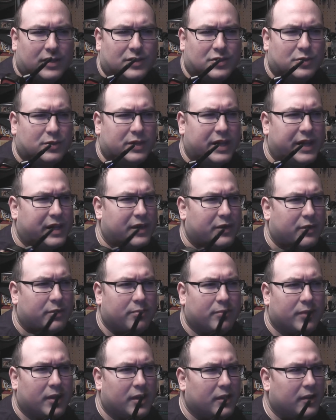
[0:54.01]
do like
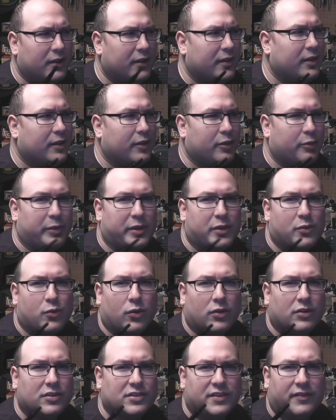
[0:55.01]

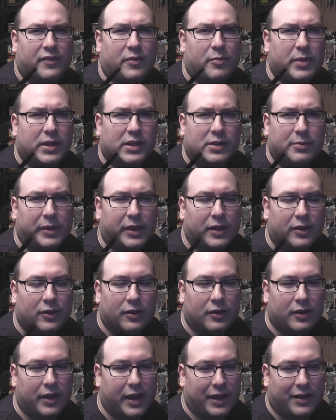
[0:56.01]
3/4 of a
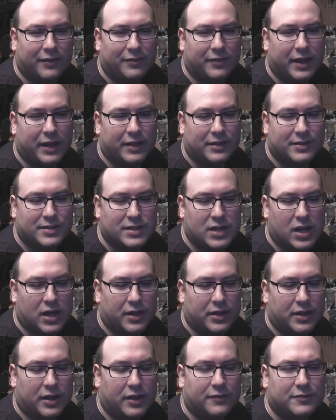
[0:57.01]
millimeter, and if that's
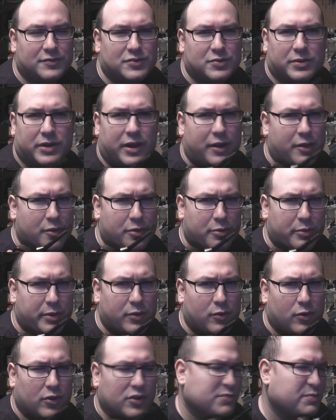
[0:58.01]
not enough, do another
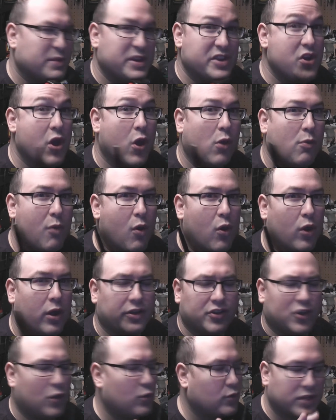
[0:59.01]
3/4, but no
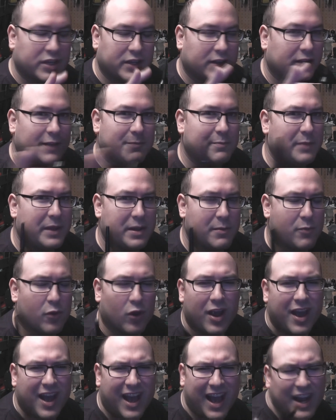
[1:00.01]
more. Don't clip
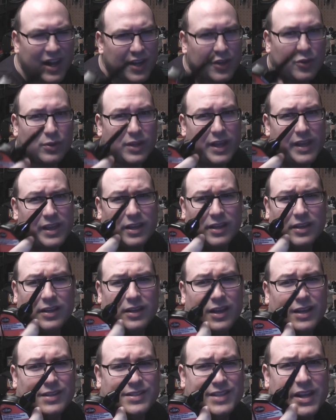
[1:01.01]
anymore. I had to do like
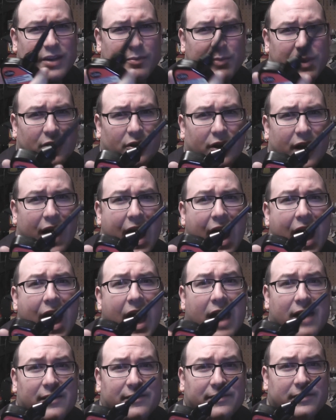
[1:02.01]
1.5
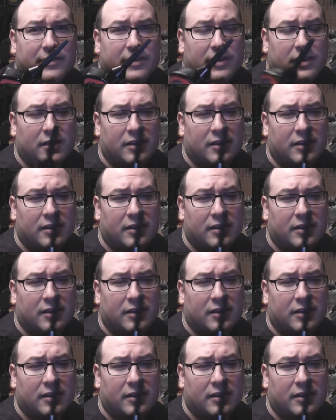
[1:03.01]
centimeters